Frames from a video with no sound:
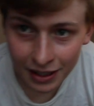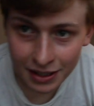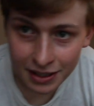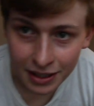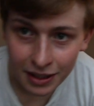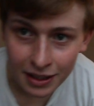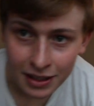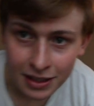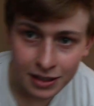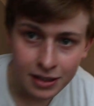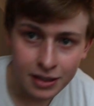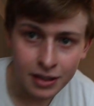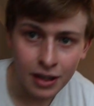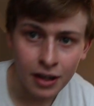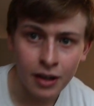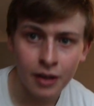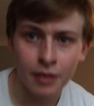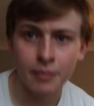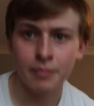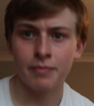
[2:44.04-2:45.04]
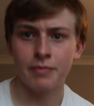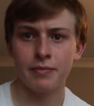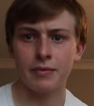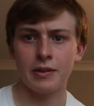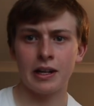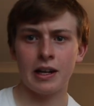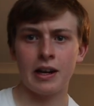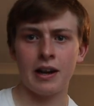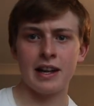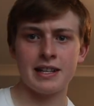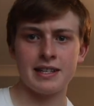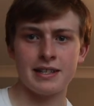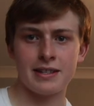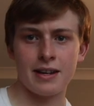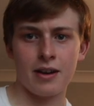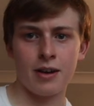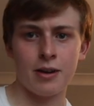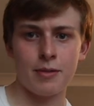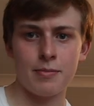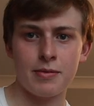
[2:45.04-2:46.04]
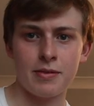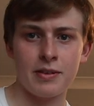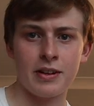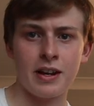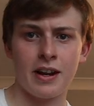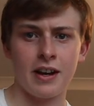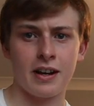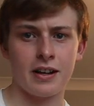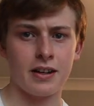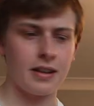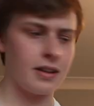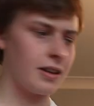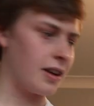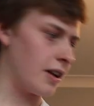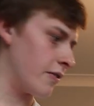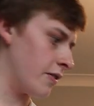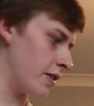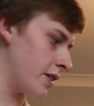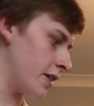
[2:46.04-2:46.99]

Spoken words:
let's get these lights set up, and then I can get